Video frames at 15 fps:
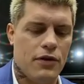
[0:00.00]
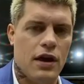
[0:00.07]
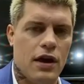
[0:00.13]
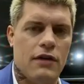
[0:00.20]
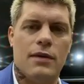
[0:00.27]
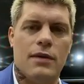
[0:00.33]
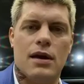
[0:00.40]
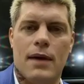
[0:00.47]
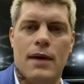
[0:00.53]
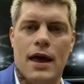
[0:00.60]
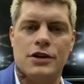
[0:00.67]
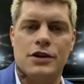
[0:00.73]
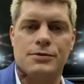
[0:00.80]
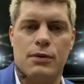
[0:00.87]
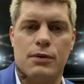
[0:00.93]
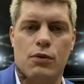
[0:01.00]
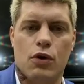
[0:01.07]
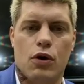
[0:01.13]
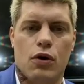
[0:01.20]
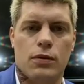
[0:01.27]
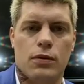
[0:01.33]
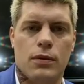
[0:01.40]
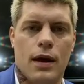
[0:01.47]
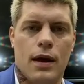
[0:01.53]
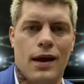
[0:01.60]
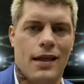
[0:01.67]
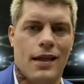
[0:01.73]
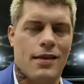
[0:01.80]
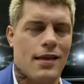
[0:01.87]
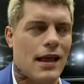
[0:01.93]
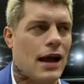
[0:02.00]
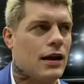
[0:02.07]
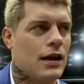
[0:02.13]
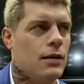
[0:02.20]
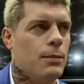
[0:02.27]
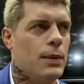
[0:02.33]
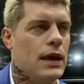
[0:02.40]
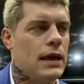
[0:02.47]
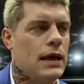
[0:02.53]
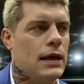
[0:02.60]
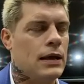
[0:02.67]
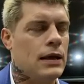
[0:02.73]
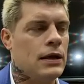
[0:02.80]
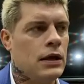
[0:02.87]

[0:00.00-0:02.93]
give me a management role, uh, it's not going to be